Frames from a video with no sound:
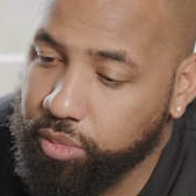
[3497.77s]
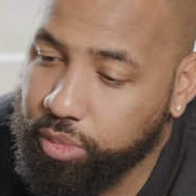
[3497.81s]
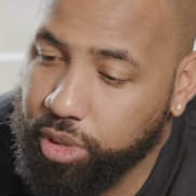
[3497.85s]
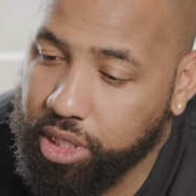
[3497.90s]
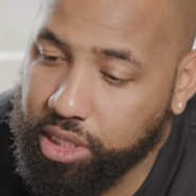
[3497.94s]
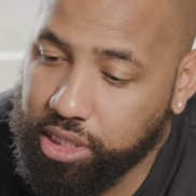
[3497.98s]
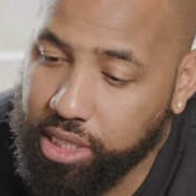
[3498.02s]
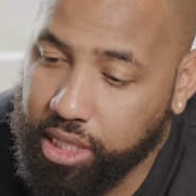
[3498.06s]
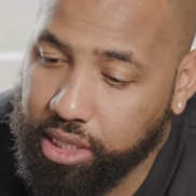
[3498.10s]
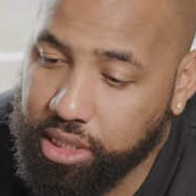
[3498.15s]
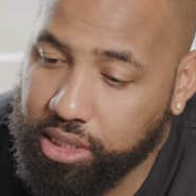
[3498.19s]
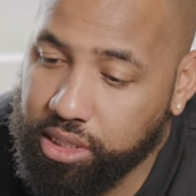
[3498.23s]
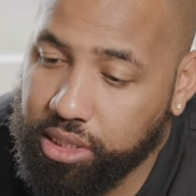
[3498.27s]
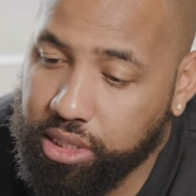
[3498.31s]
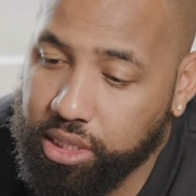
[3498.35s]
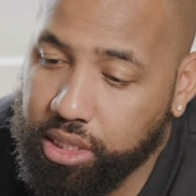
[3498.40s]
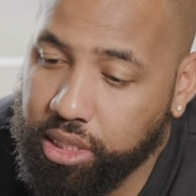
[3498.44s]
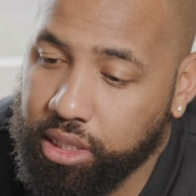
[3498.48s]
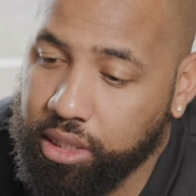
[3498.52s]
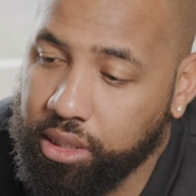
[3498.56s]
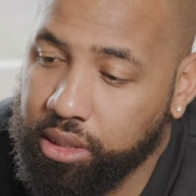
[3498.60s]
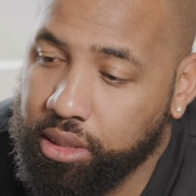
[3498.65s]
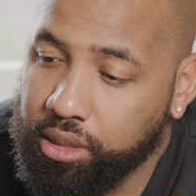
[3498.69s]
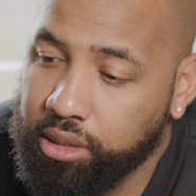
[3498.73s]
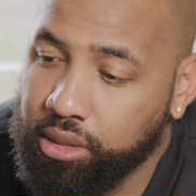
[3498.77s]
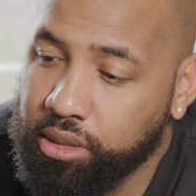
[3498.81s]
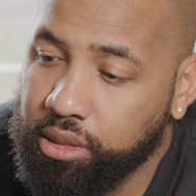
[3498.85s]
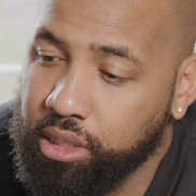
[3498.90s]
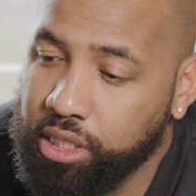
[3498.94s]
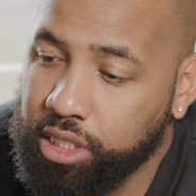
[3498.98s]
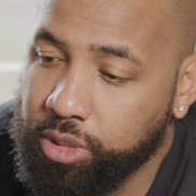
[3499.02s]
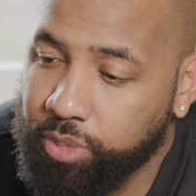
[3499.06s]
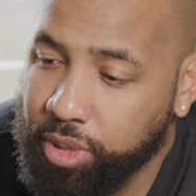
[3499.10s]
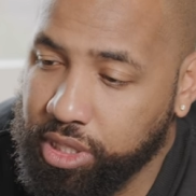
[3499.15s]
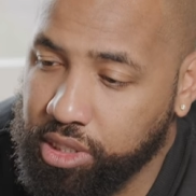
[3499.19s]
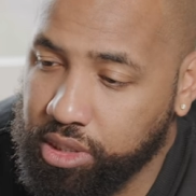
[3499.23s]
Because I can see,
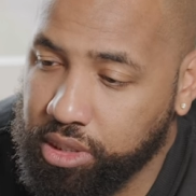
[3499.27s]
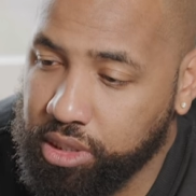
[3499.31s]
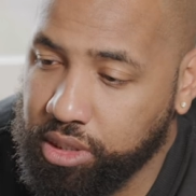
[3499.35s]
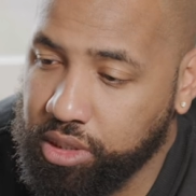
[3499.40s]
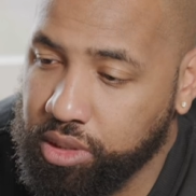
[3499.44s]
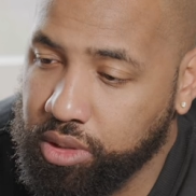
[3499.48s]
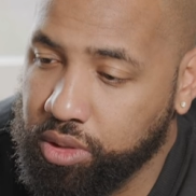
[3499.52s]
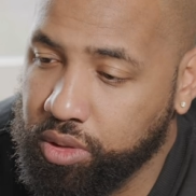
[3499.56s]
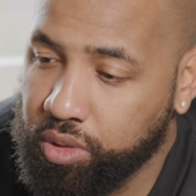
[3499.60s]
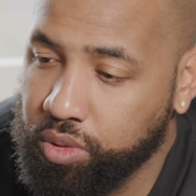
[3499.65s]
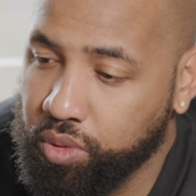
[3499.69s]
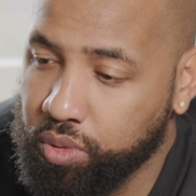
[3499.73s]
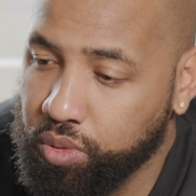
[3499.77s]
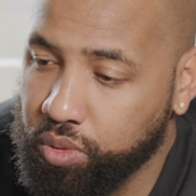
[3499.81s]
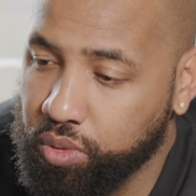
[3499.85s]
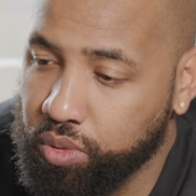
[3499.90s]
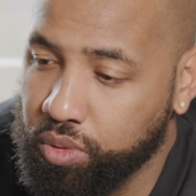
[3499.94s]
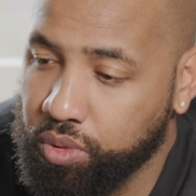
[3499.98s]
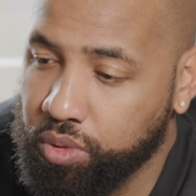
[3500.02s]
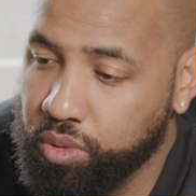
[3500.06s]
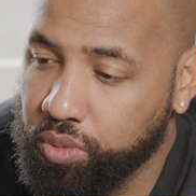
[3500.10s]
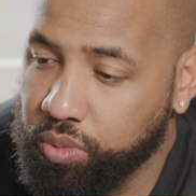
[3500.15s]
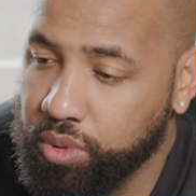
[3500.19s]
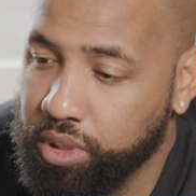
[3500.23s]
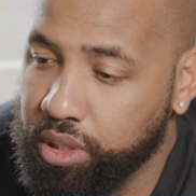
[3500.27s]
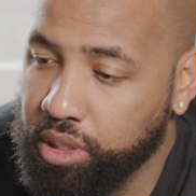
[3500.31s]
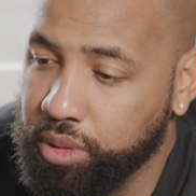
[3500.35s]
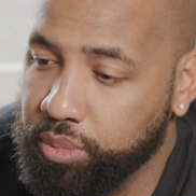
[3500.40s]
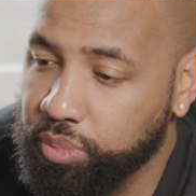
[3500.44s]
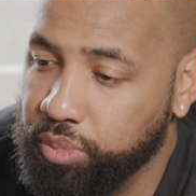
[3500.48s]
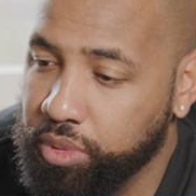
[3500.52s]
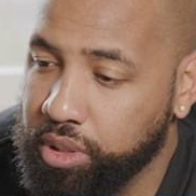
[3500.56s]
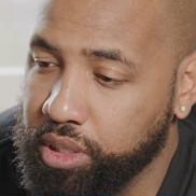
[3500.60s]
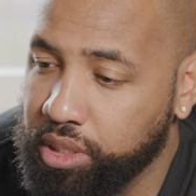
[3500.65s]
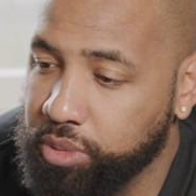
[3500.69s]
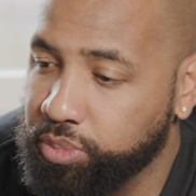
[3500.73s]
especially schools where
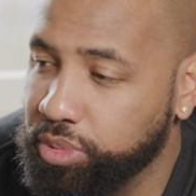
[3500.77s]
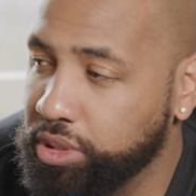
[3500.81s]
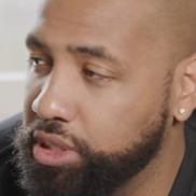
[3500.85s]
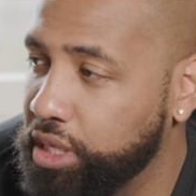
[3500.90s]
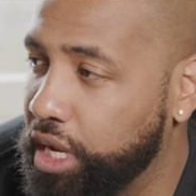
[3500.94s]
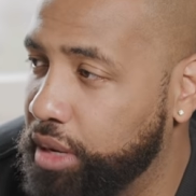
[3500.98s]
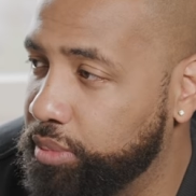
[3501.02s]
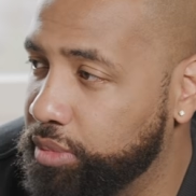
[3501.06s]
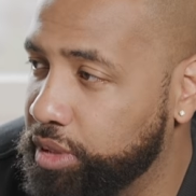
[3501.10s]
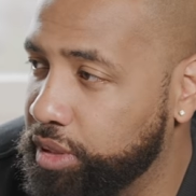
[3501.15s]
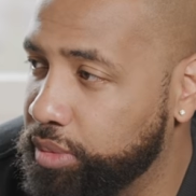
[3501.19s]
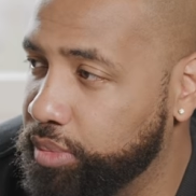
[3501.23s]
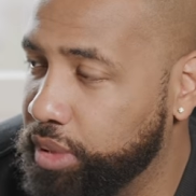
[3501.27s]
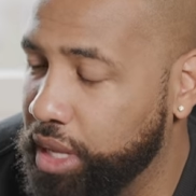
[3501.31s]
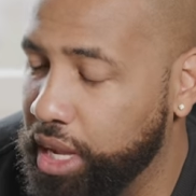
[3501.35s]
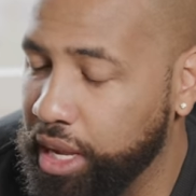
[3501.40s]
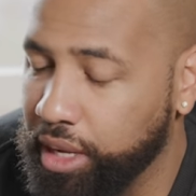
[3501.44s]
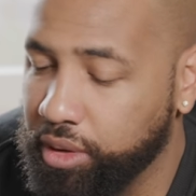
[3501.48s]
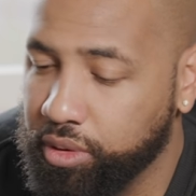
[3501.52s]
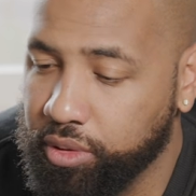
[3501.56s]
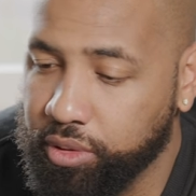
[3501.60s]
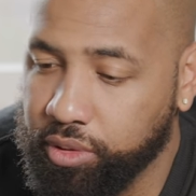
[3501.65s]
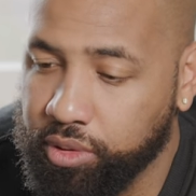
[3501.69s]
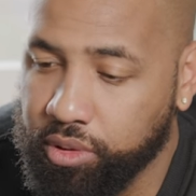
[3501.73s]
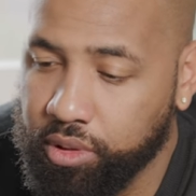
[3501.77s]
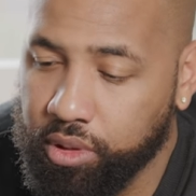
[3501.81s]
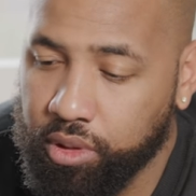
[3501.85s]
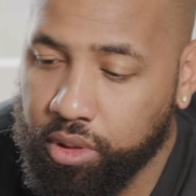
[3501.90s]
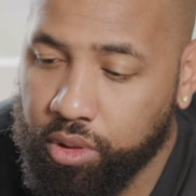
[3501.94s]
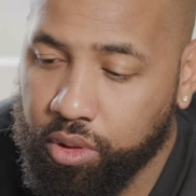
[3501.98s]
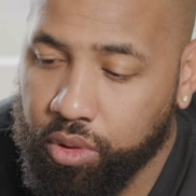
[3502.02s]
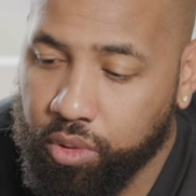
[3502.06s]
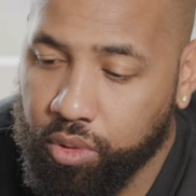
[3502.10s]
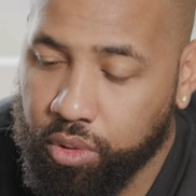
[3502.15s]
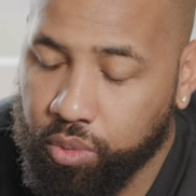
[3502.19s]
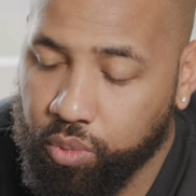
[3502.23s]
it's predominantly black or yeah.
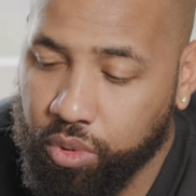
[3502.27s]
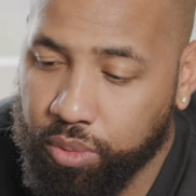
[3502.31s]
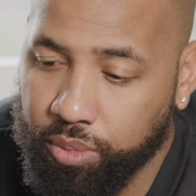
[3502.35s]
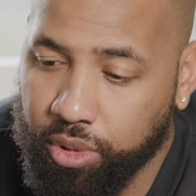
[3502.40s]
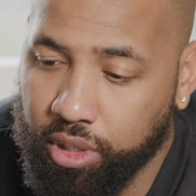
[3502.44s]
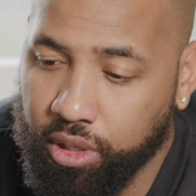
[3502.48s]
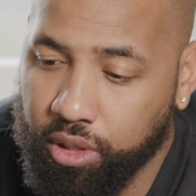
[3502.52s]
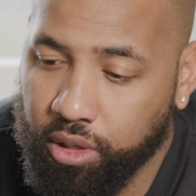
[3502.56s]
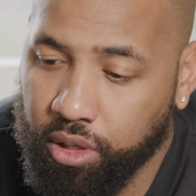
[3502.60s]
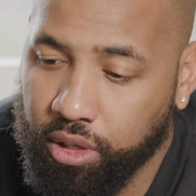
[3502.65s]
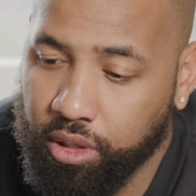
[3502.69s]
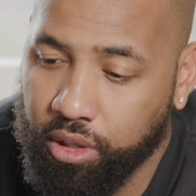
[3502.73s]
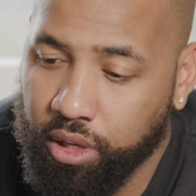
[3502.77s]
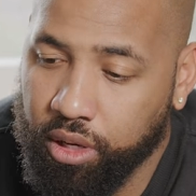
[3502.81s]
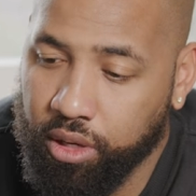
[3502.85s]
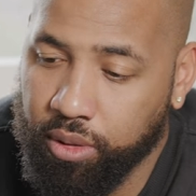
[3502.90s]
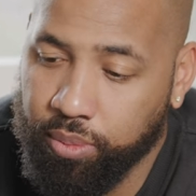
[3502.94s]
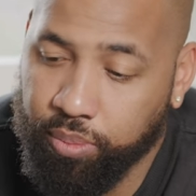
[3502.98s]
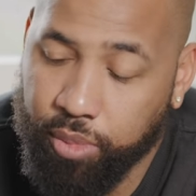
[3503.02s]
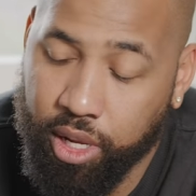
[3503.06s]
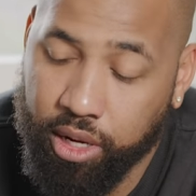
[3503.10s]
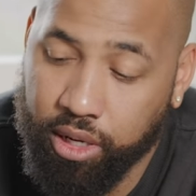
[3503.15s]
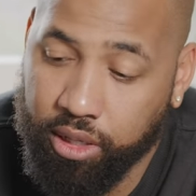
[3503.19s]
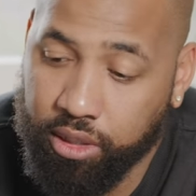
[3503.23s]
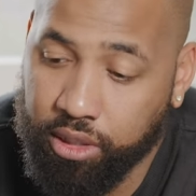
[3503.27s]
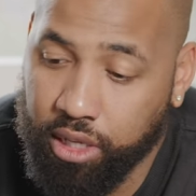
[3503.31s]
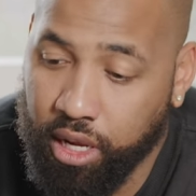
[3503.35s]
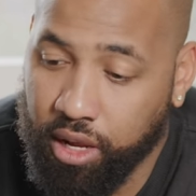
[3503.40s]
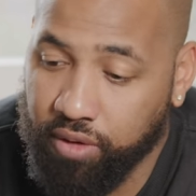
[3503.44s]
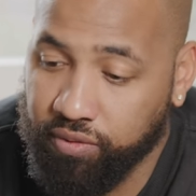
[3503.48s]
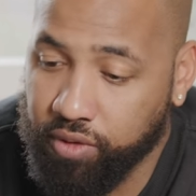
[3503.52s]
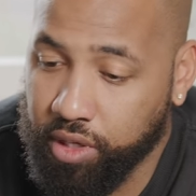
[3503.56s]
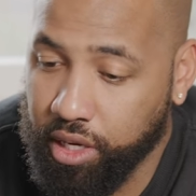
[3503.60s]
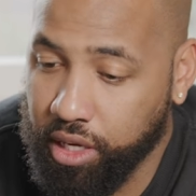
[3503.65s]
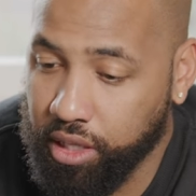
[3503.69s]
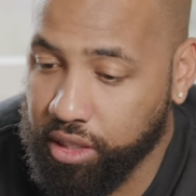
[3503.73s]
women or, or men
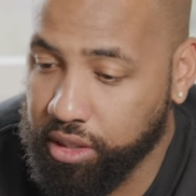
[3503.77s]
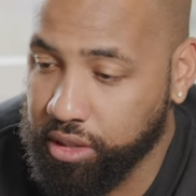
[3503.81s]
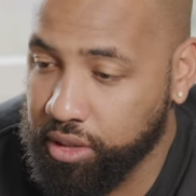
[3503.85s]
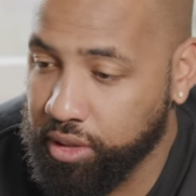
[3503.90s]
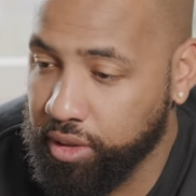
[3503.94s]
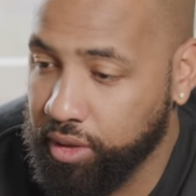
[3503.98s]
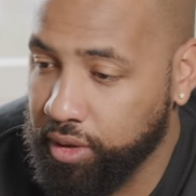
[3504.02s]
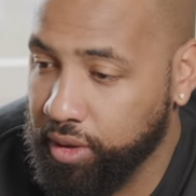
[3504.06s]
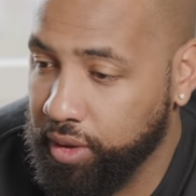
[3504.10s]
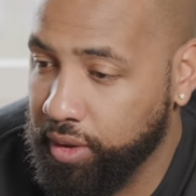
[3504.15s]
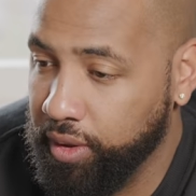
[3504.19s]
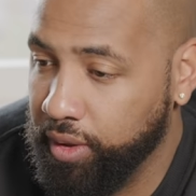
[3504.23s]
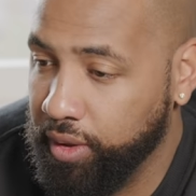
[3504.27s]
of color,